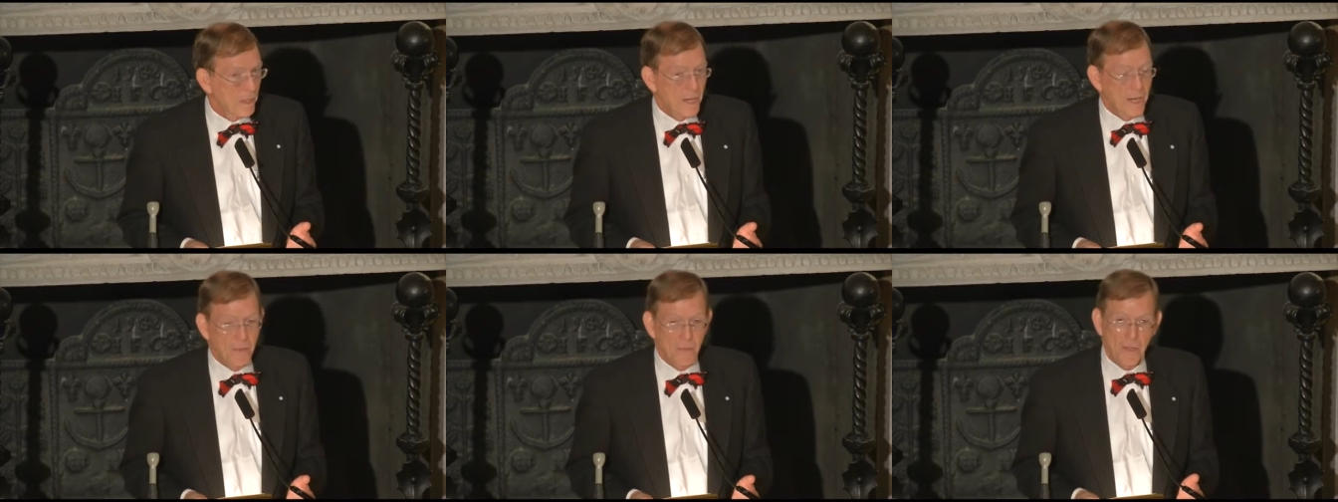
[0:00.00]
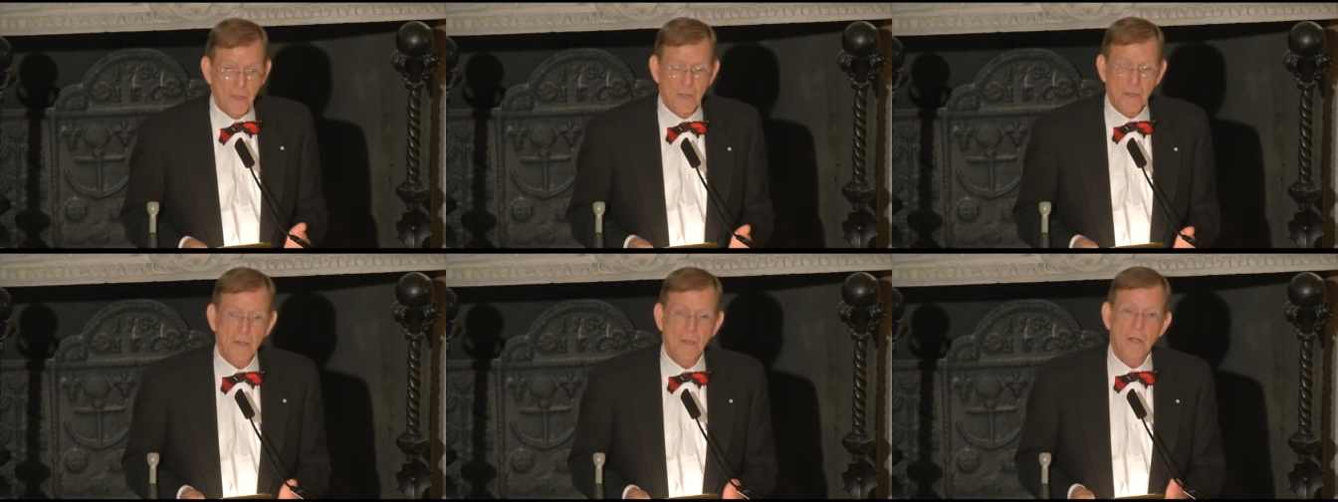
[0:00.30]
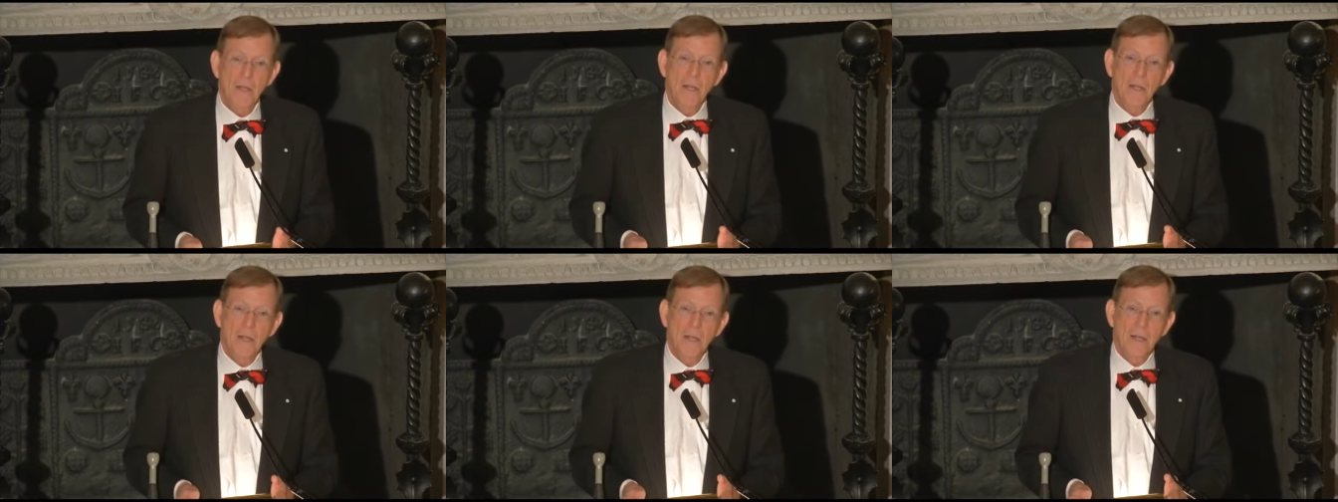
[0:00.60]
And
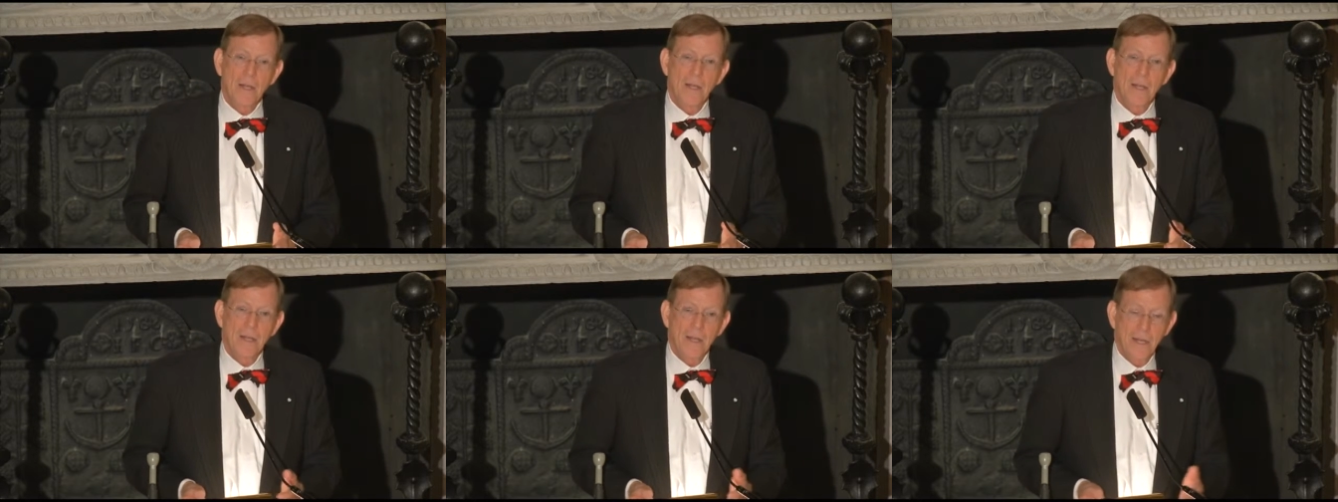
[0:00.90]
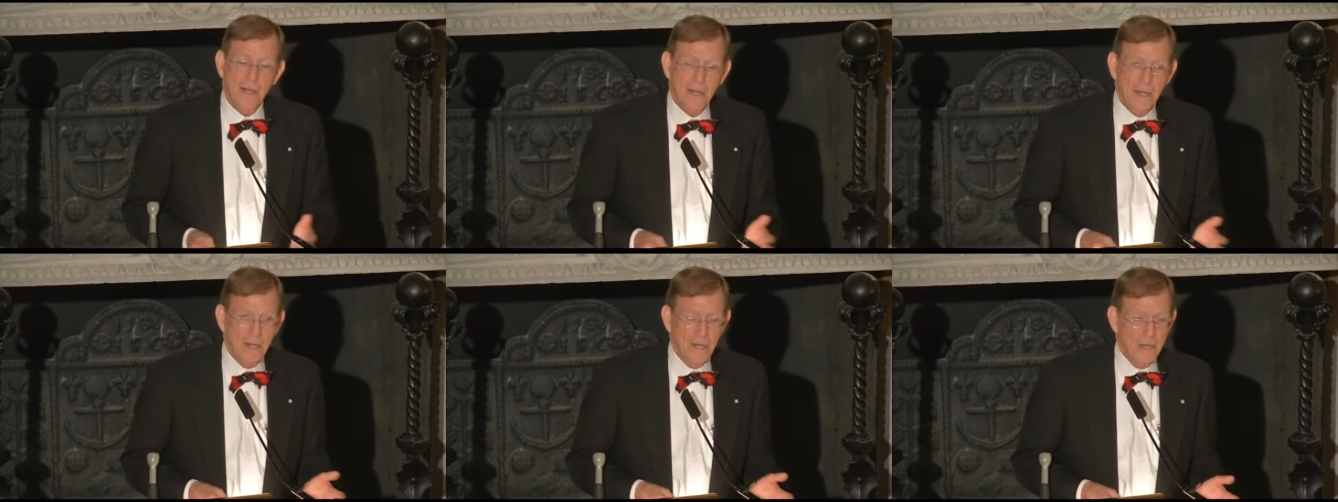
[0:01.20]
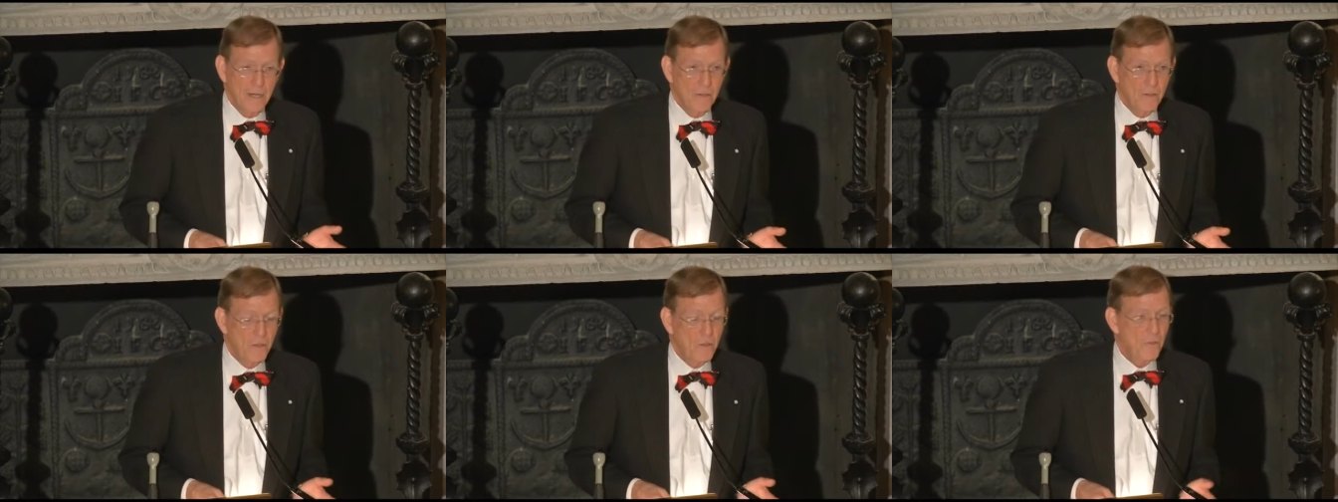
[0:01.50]
then
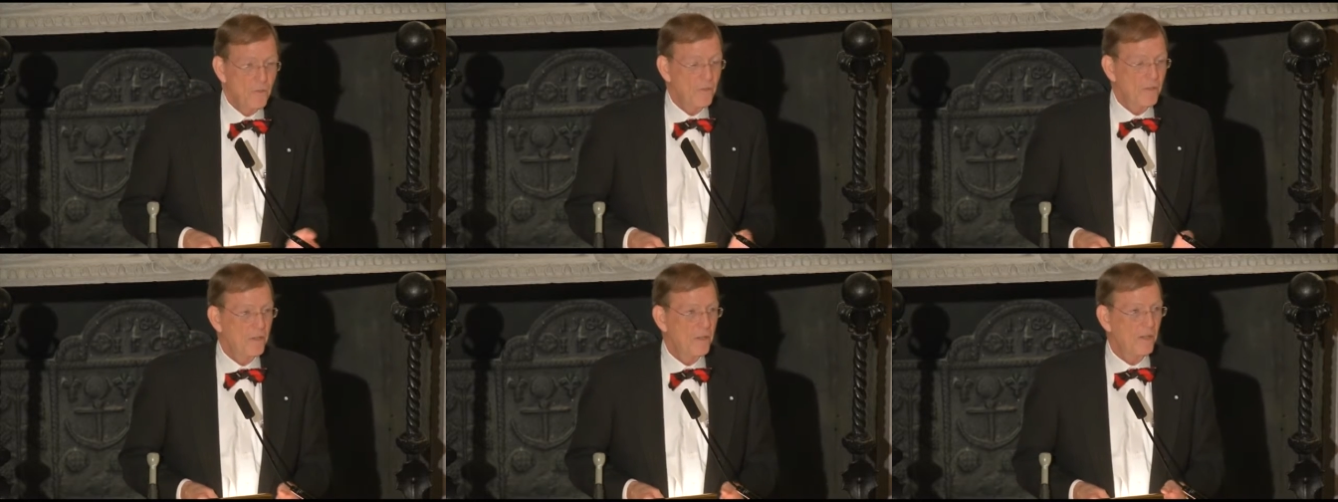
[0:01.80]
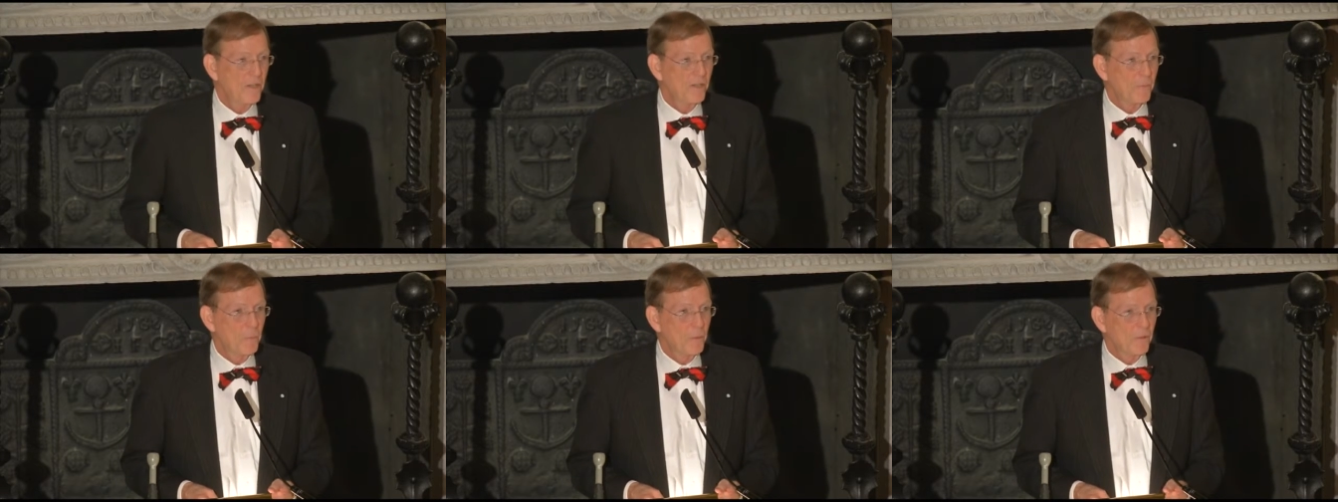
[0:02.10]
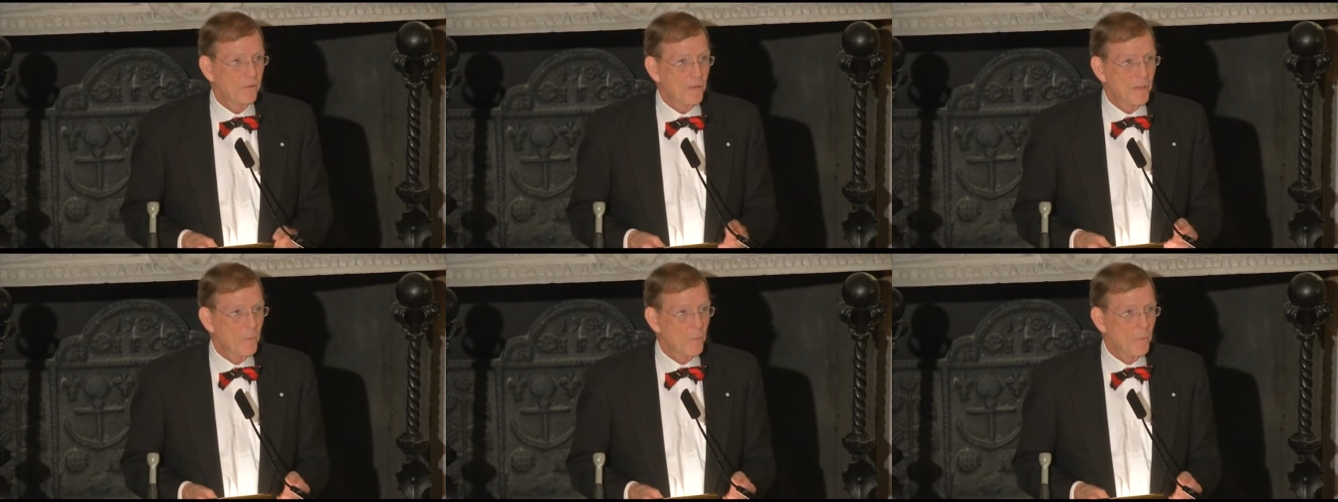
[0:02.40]
in two of the textbooks,